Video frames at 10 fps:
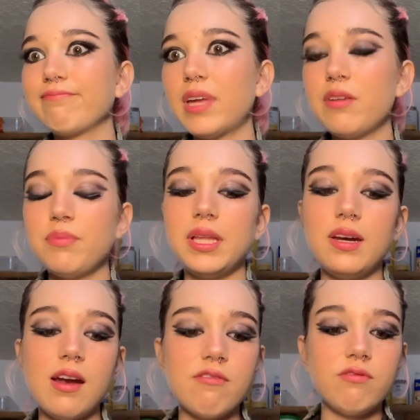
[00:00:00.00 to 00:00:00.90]
I applied
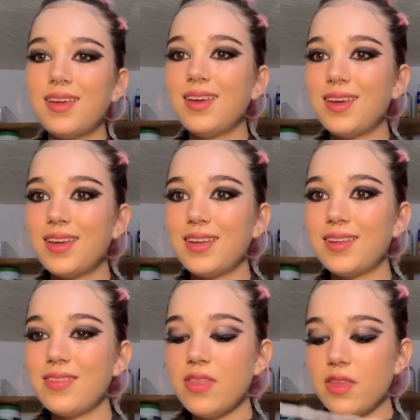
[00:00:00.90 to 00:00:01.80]
enough.
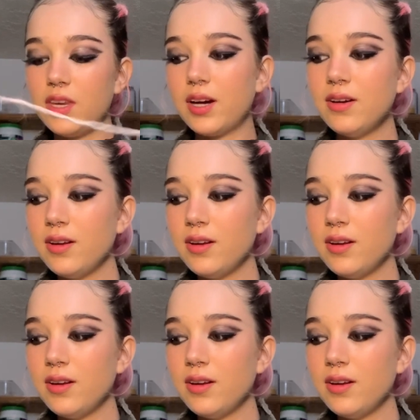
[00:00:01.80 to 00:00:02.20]
And the thin yarn.